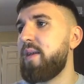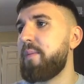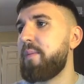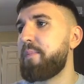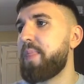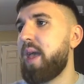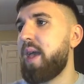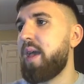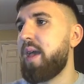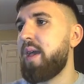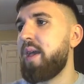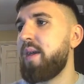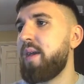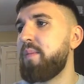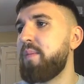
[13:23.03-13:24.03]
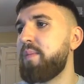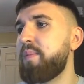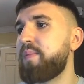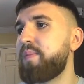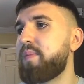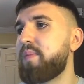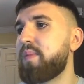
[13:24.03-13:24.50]

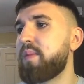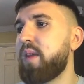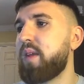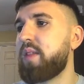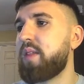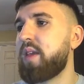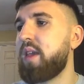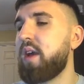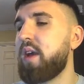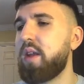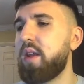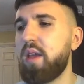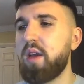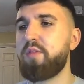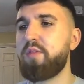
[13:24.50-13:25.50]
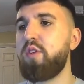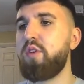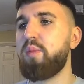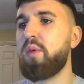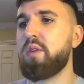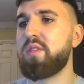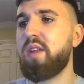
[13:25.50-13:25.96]
I I think he got a few
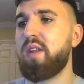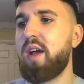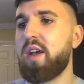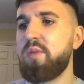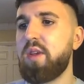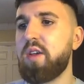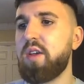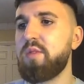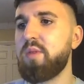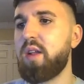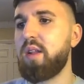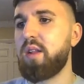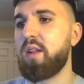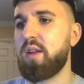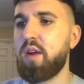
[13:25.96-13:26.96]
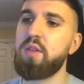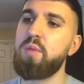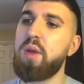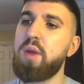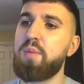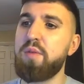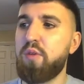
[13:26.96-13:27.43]
bonus last week as well, or the week
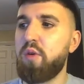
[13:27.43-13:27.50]
before.